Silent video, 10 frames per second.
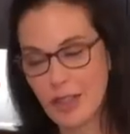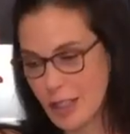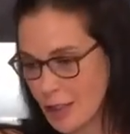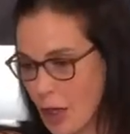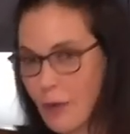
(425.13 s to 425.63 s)

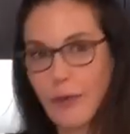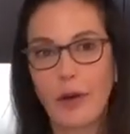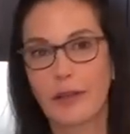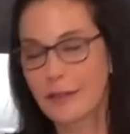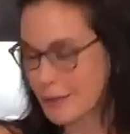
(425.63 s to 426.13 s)
Just go
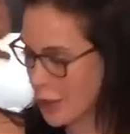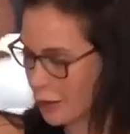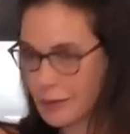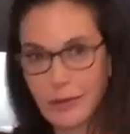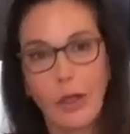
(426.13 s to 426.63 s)
for it.
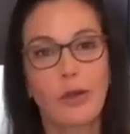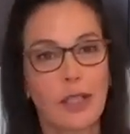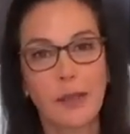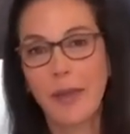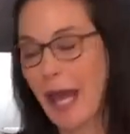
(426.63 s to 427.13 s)
No
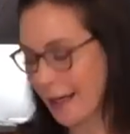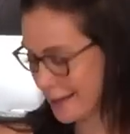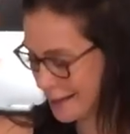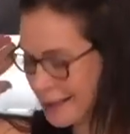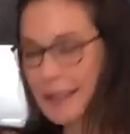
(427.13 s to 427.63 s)
looking
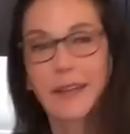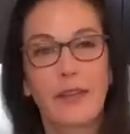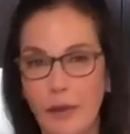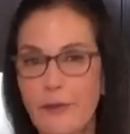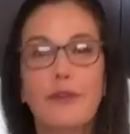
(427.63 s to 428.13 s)
back.
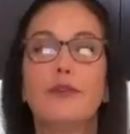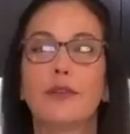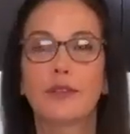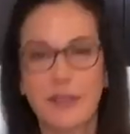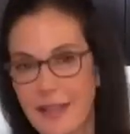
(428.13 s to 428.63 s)
They're
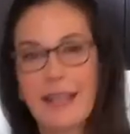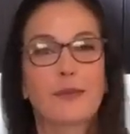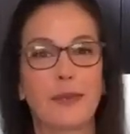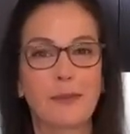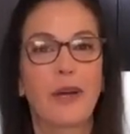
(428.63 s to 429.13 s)
voodles.
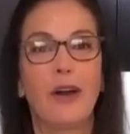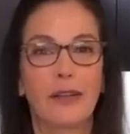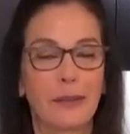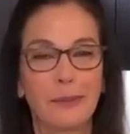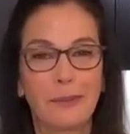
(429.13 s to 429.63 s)
That's what I'm
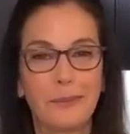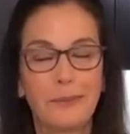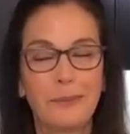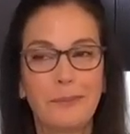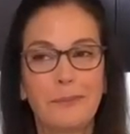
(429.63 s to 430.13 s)
calling them.
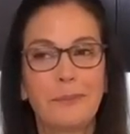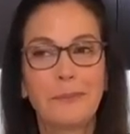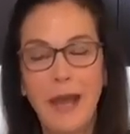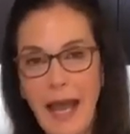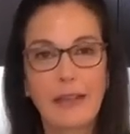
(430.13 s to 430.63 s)

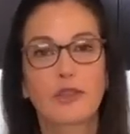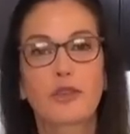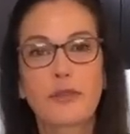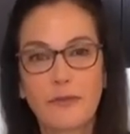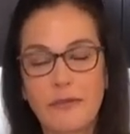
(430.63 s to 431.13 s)

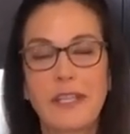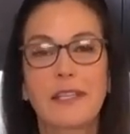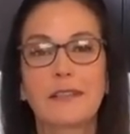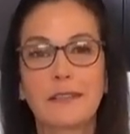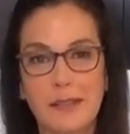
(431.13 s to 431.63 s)
Hatcher's
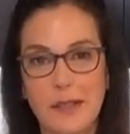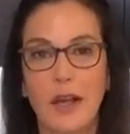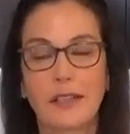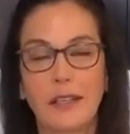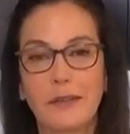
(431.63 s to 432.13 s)
vegan
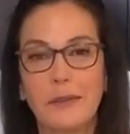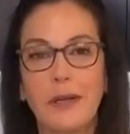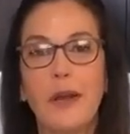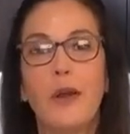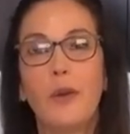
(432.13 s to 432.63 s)
lasagna
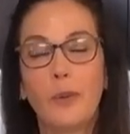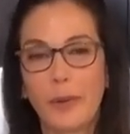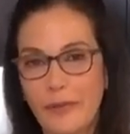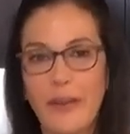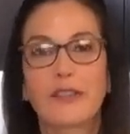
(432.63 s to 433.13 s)

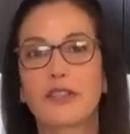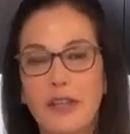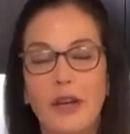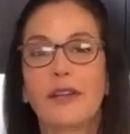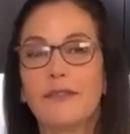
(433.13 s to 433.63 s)
with
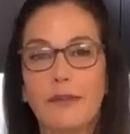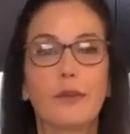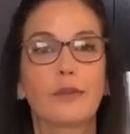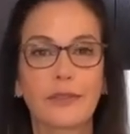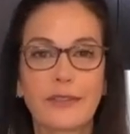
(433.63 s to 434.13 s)
vegetarian
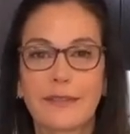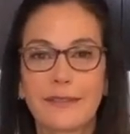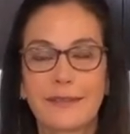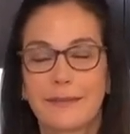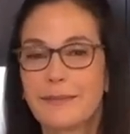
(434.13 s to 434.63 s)
voodles.
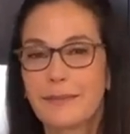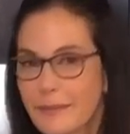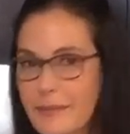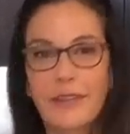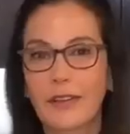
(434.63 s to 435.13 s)

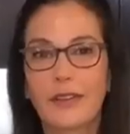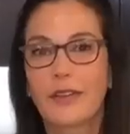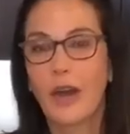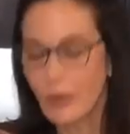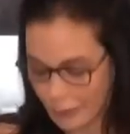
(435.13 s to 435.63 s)
There you
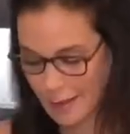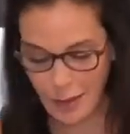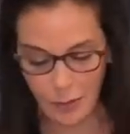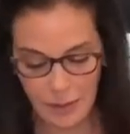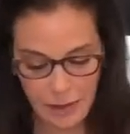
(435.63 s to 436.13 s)
go.
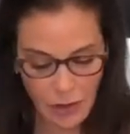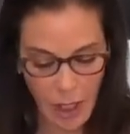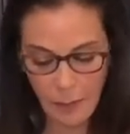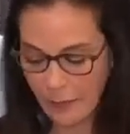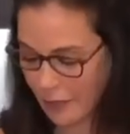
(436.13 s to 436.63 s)
So I'm going to
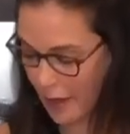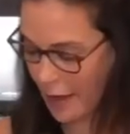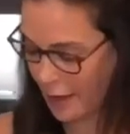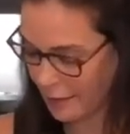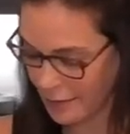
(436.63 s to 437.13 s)
chop off the
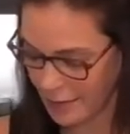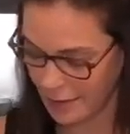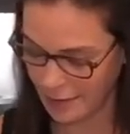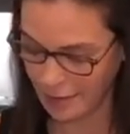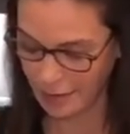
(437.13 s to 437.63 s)

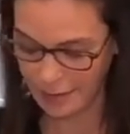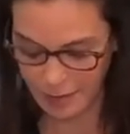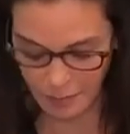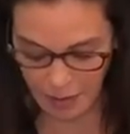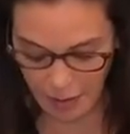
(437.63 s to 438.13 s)
ends.
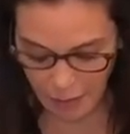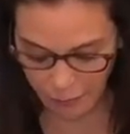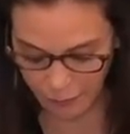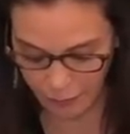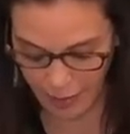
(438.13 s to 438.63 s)
Need my
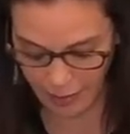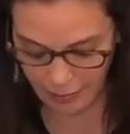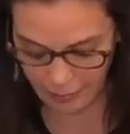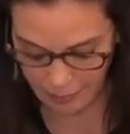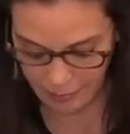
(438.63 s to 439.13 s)
knife for
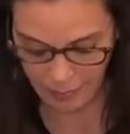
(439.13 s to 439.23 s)
that.